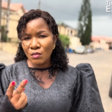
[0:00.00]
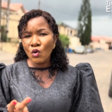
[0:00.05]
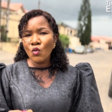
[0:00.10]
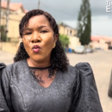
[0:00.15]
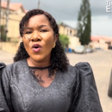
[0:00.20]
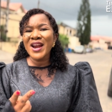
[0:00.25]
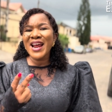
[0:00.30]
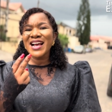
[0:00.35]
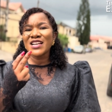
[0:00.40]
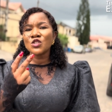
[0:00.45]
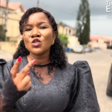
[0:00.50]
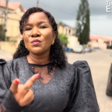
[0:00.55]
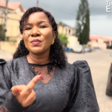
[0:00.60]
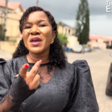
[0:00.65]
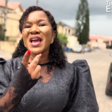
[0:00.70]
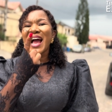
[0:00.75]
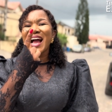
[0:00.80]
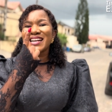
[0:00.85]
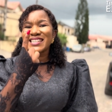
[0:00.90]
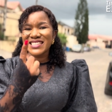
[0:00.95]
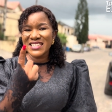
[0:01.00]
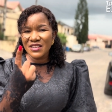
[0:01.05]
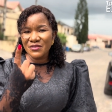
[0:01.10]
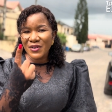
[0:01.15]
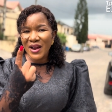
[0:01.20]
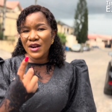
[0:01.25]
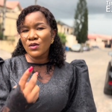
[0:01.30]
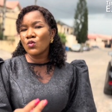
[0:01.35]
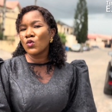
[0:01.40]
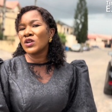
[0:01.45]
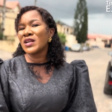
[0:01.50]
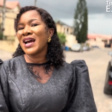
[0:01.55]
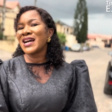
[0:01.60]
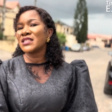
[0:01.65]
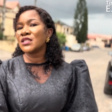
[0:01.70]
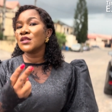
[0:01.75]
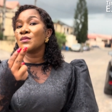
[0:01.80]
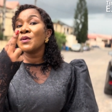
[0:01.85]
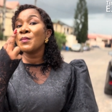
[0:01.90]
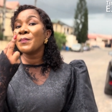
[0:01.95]
one has to be active and one has
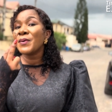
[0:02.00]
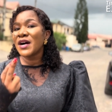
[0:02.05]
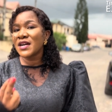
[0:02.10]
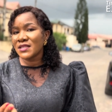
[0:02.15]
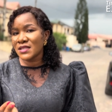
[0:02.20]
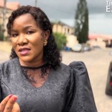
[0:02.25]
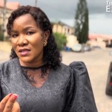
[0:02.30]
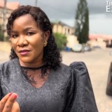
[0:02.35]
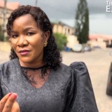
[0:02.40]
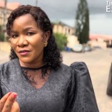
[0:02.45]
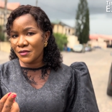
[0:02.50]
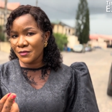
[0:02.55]
to be passive.